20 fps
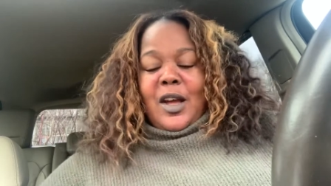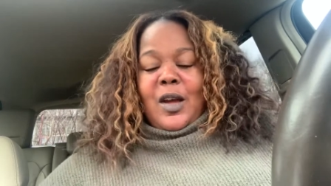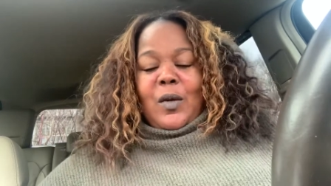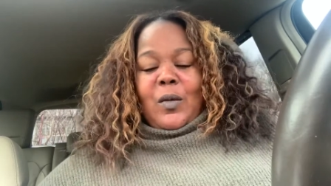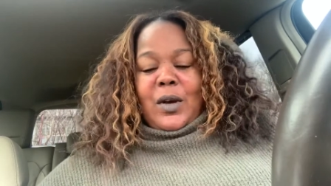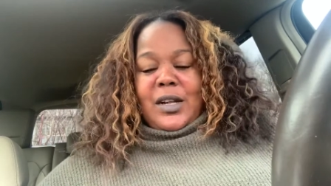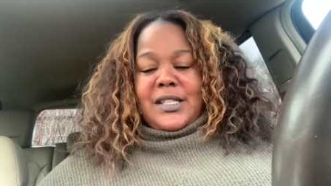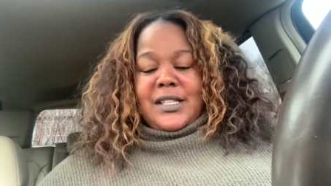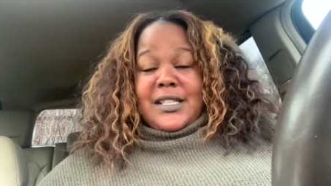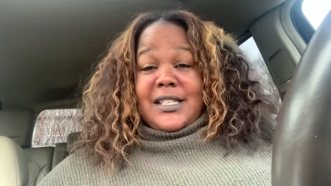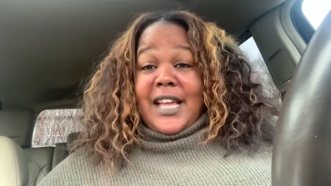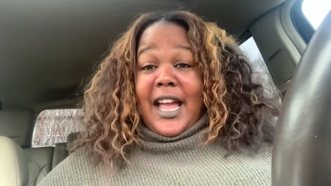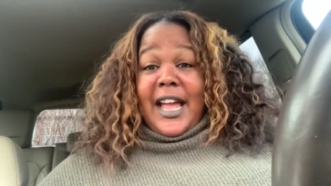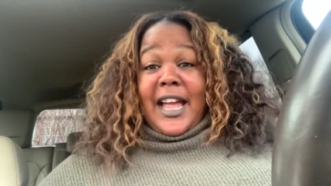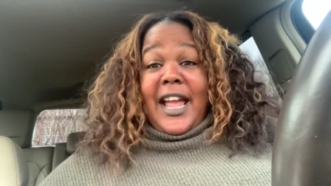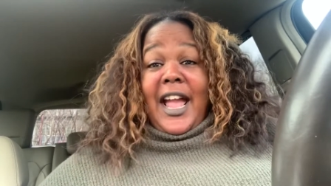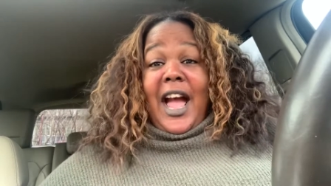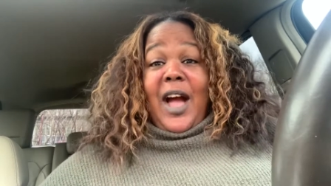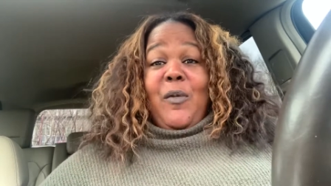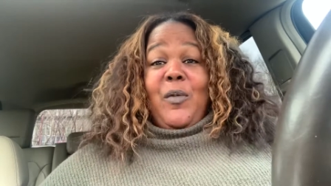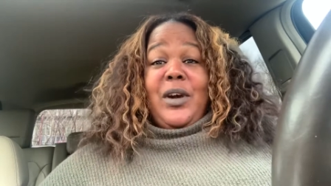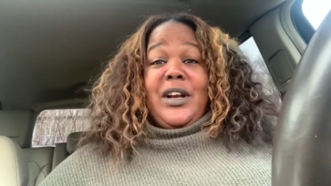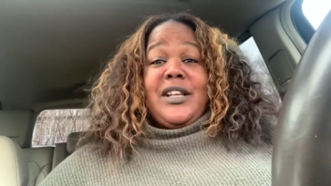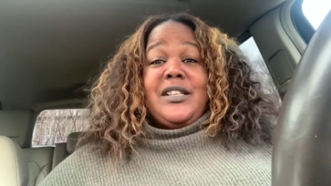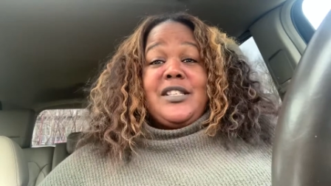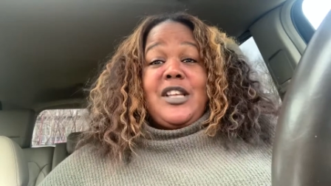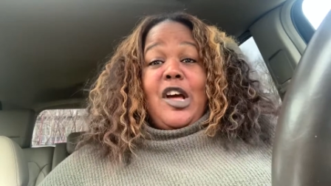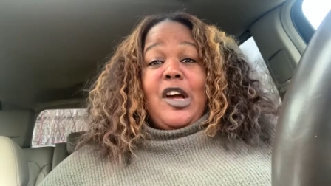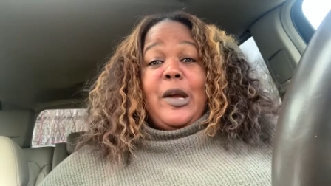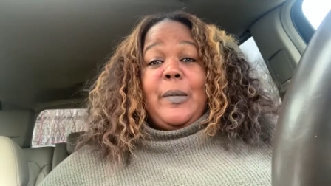Well, today I want to
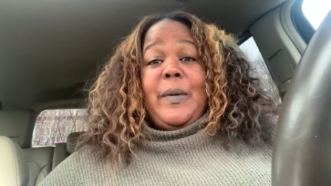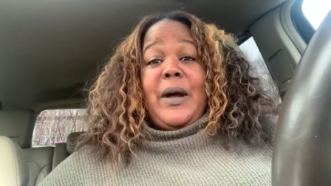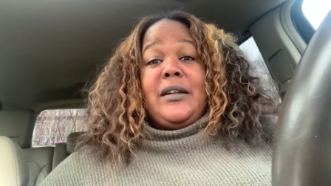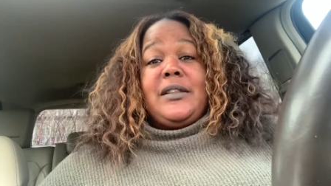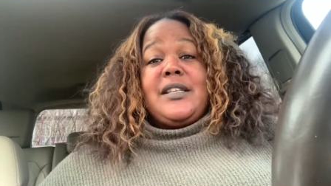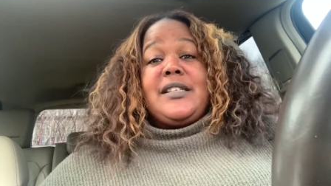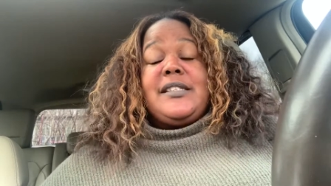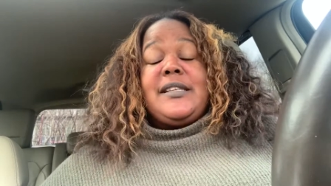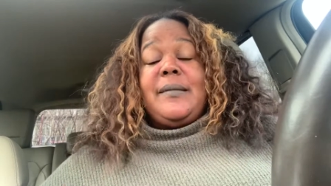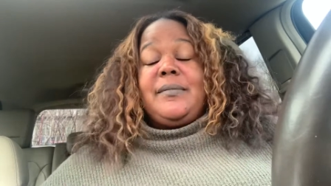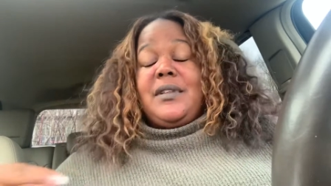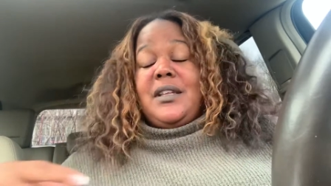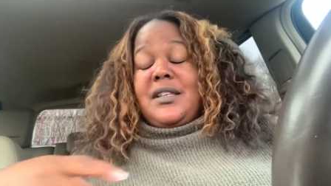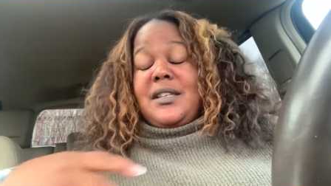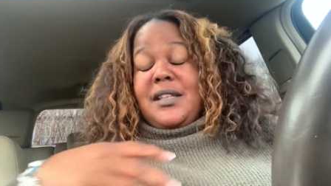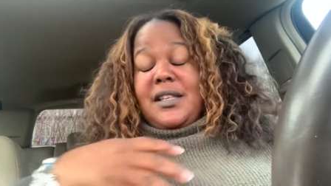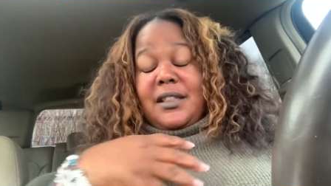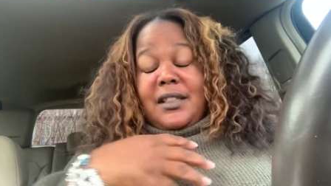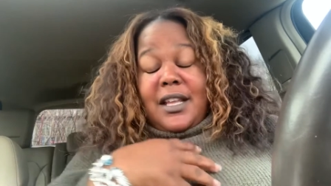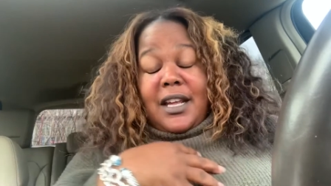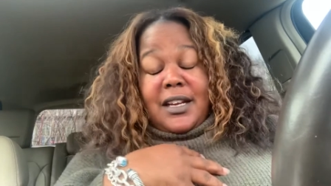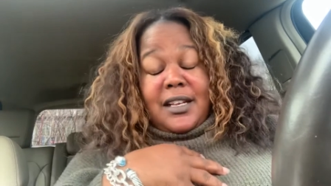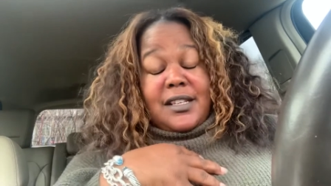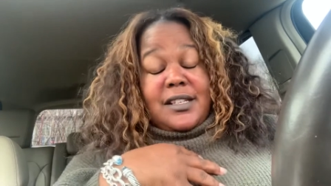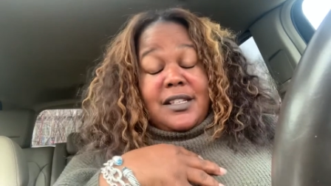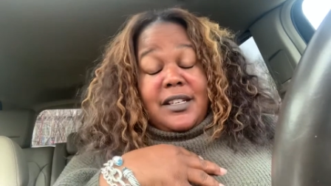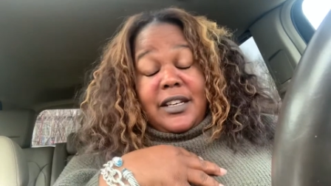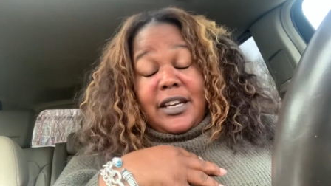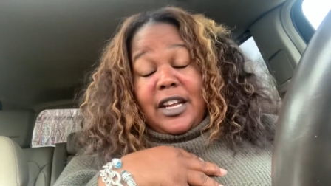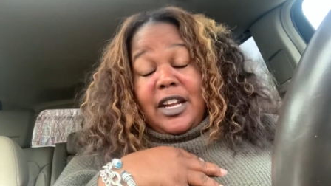talk about the, something that
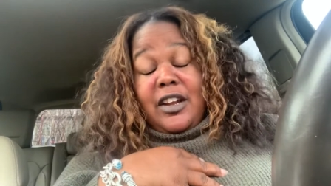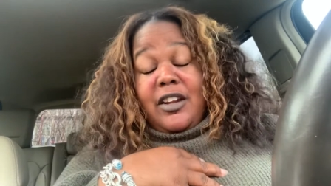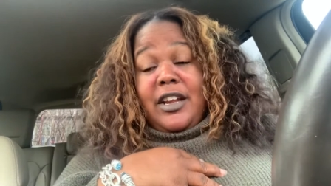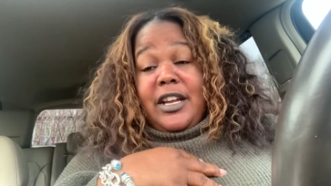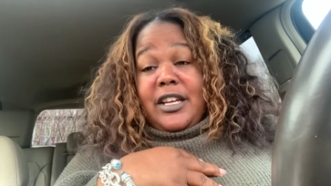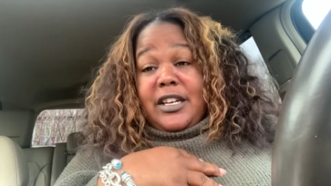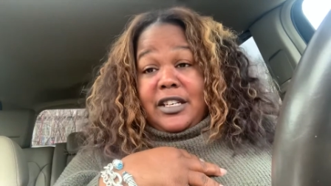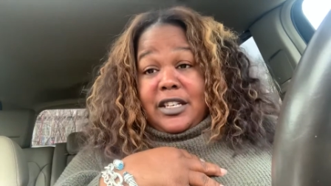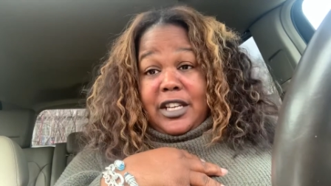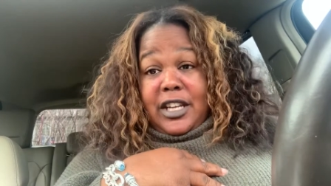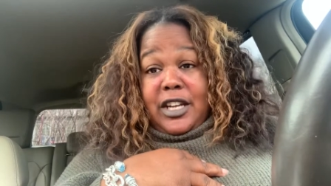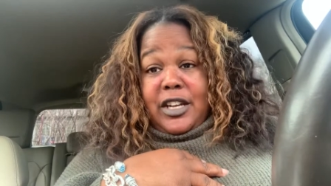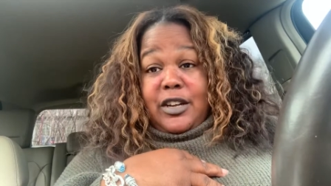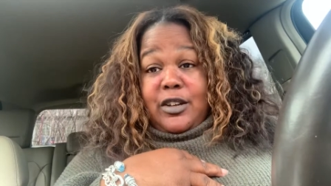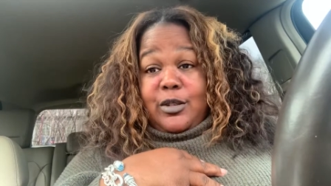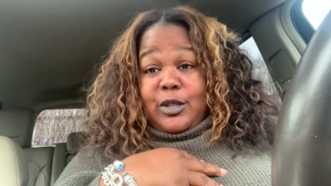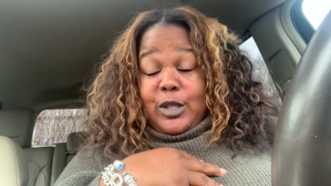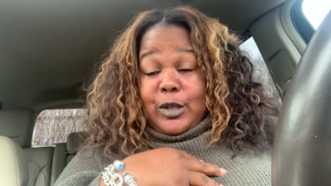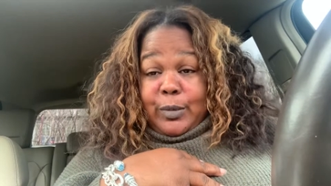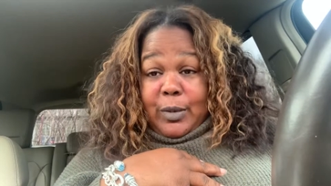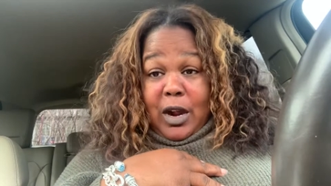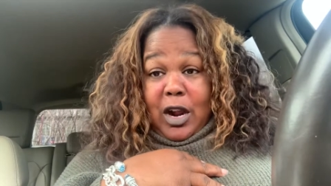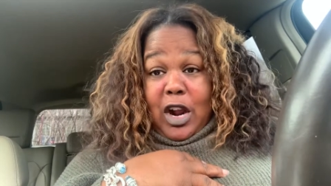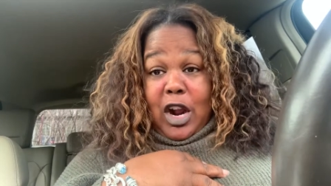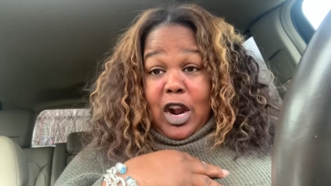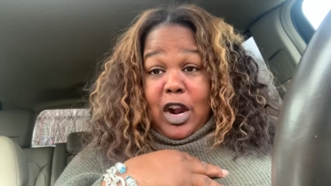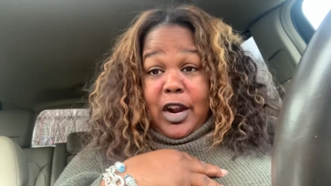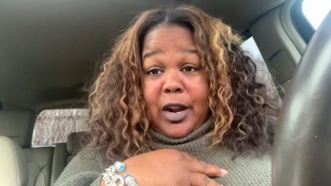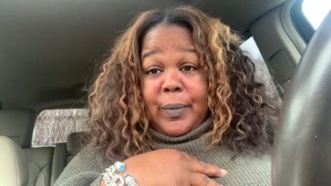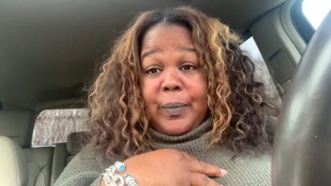is near and dear to my
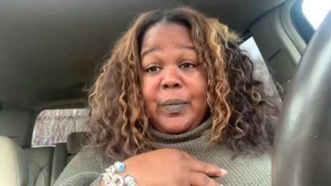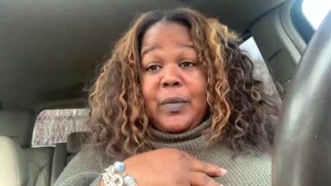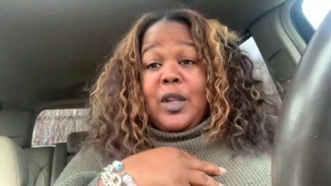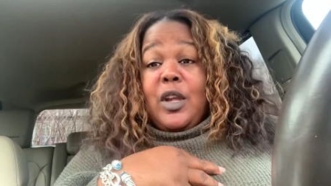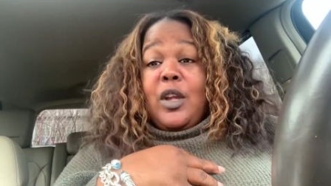heart,